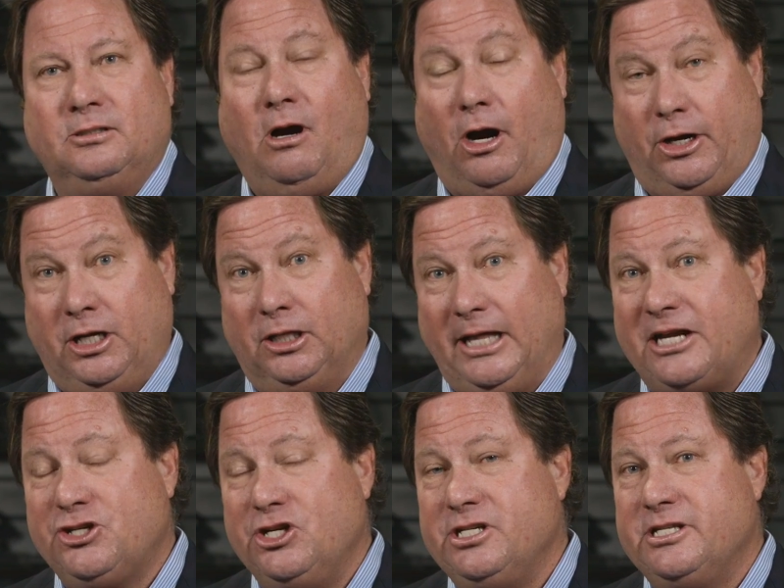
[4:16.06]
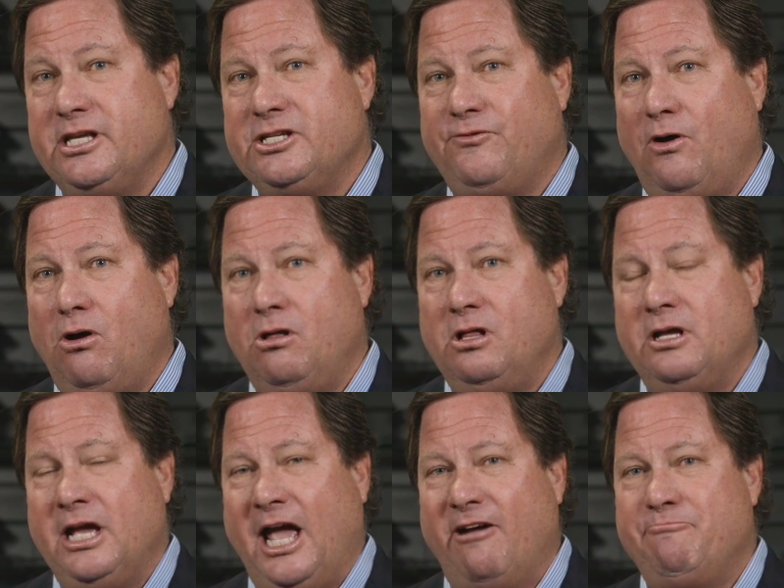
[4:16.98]
Our collections this fall
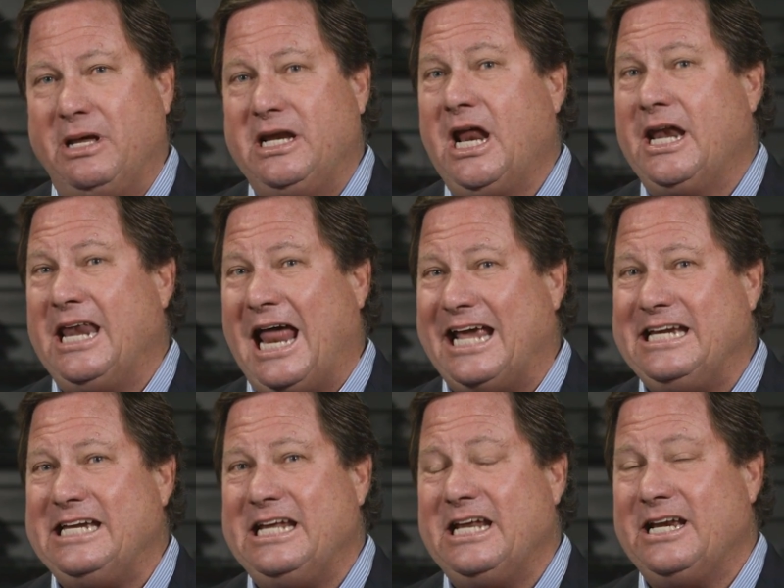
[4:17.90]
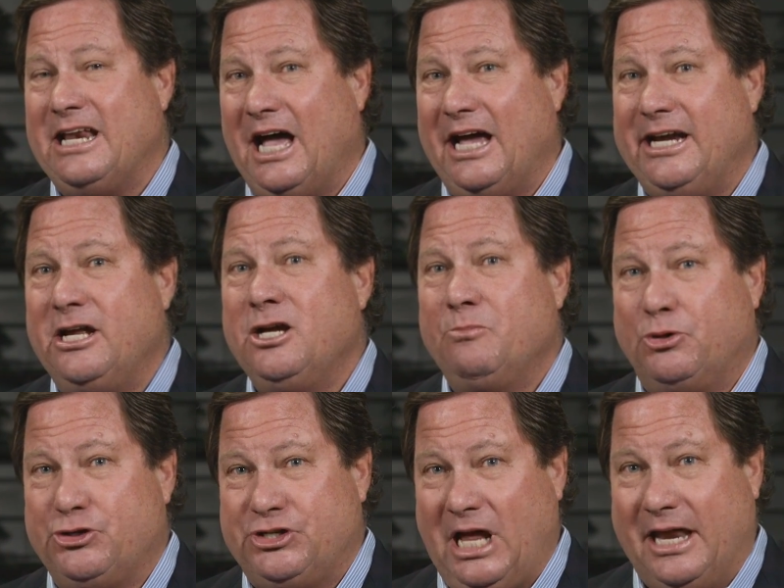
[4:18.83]
have been
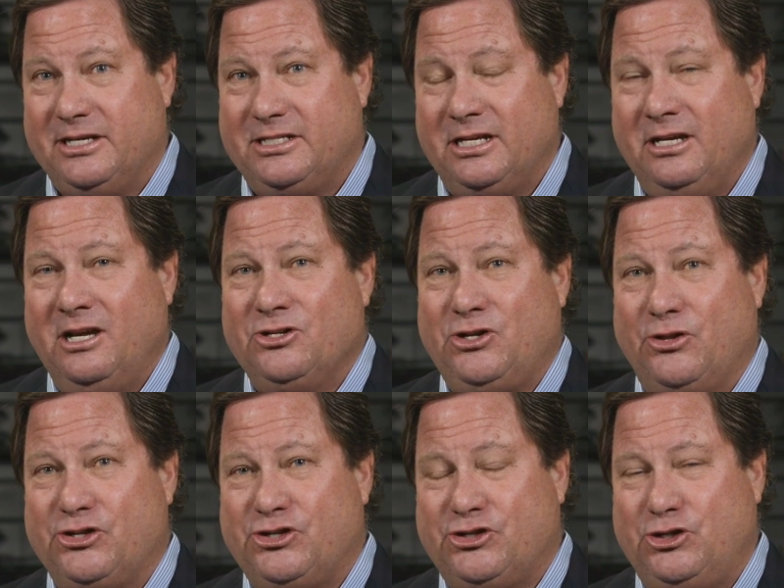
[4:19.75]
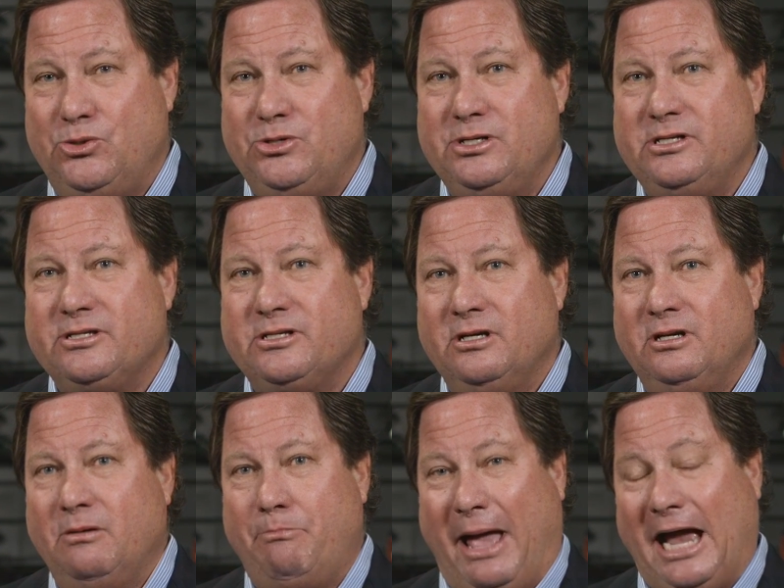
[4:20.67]
99%. So the students,
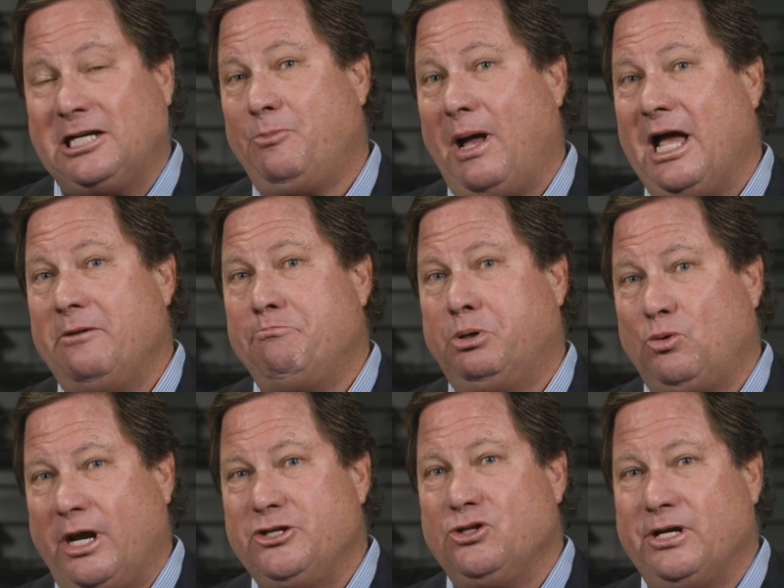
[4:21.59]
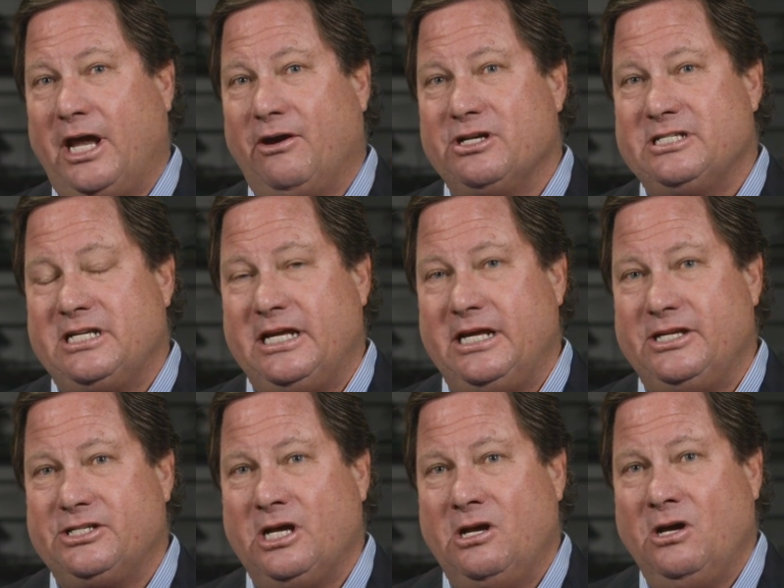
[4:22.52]
backed by parental
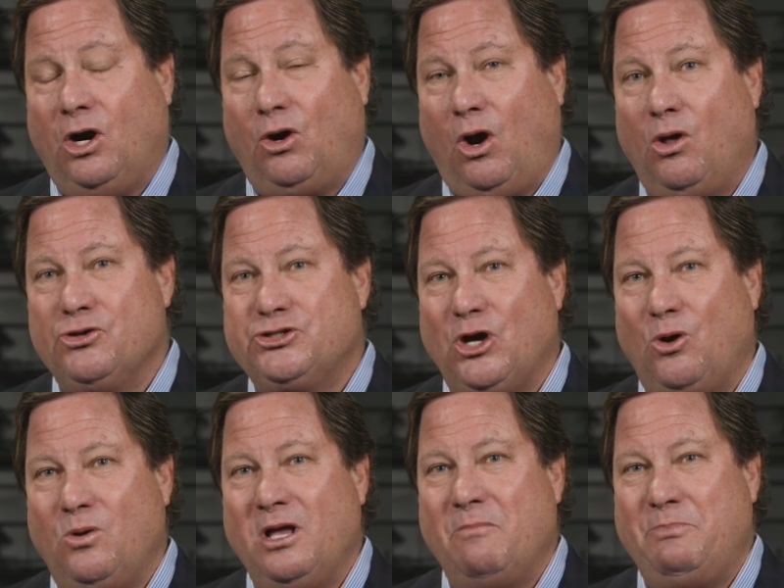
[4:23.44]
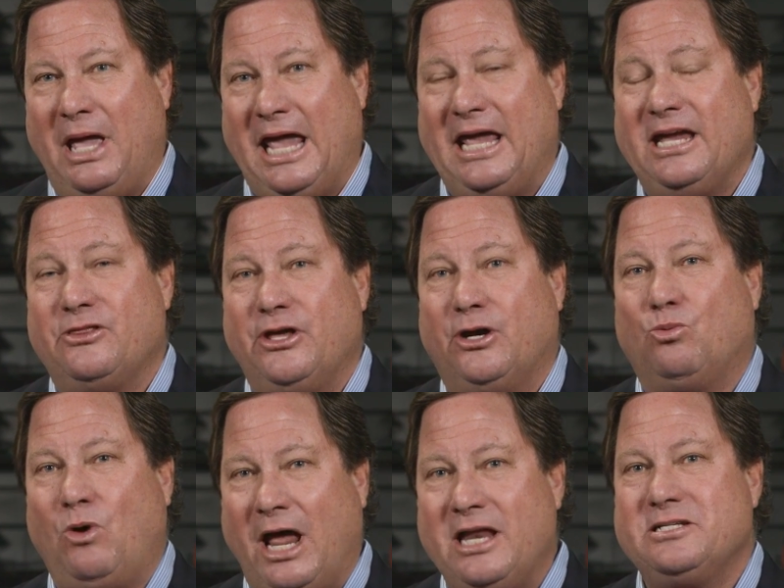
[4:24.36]
guarantees, are also paying their
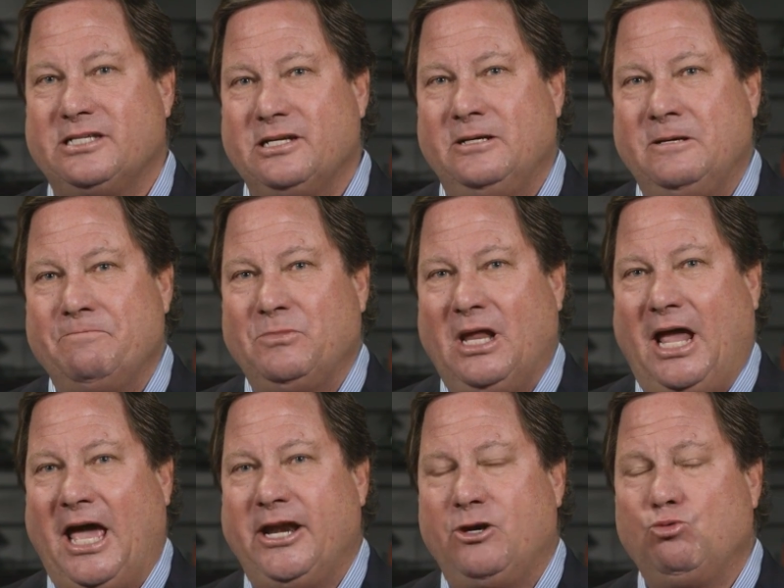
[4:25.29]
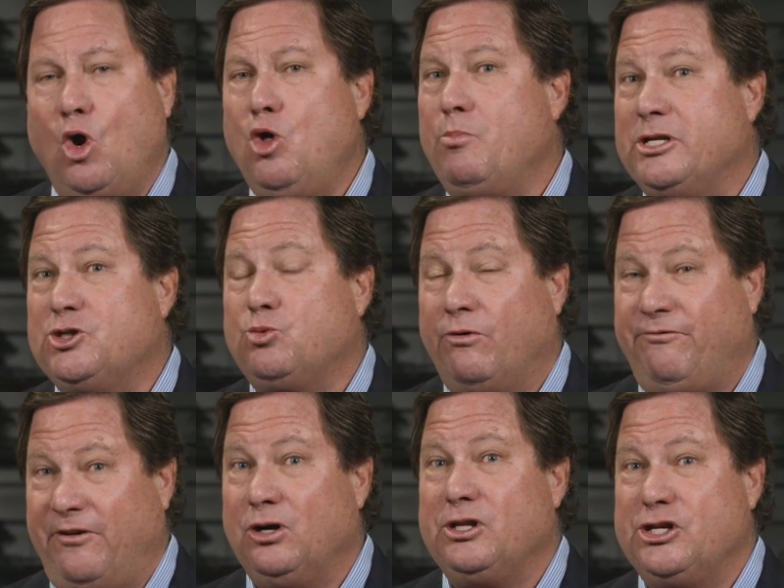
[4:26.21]
rent, and enrollments were
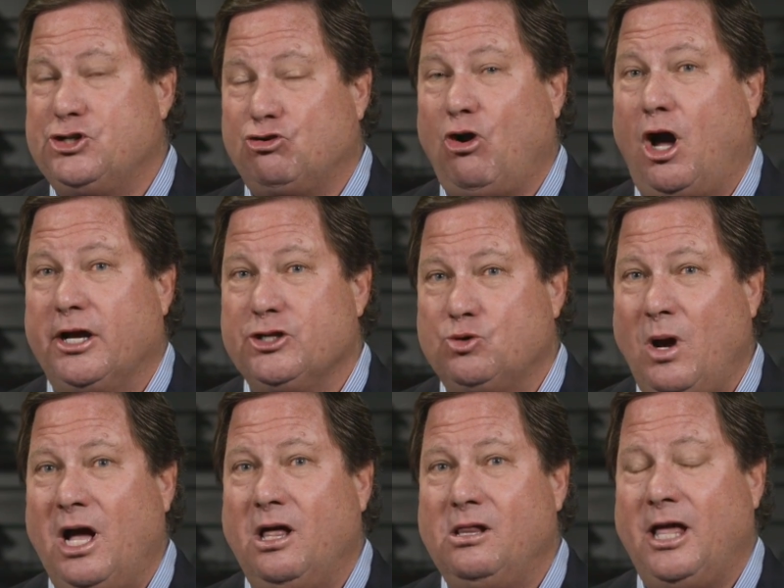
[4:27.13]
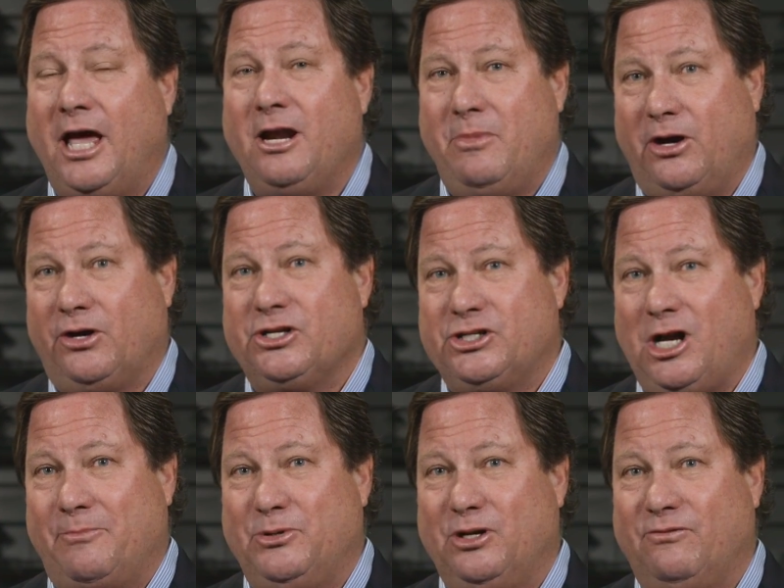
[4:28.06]
fairly strong as well at America's
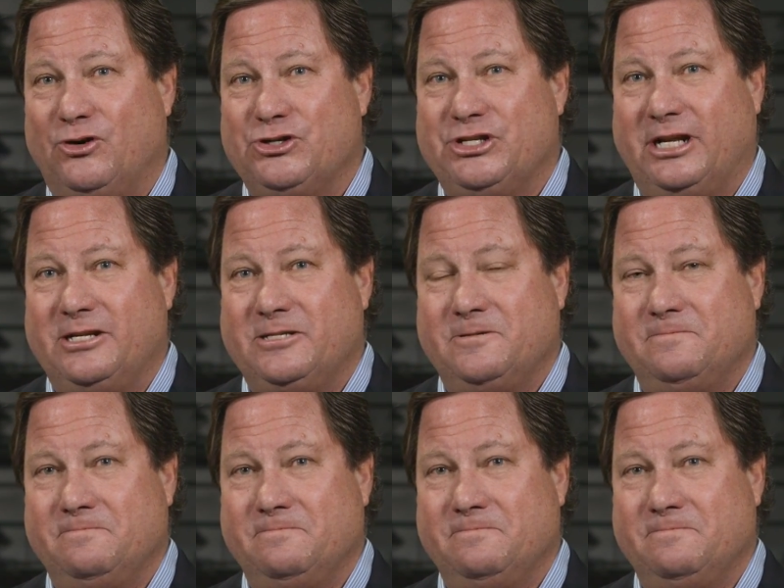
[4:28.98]
top universities.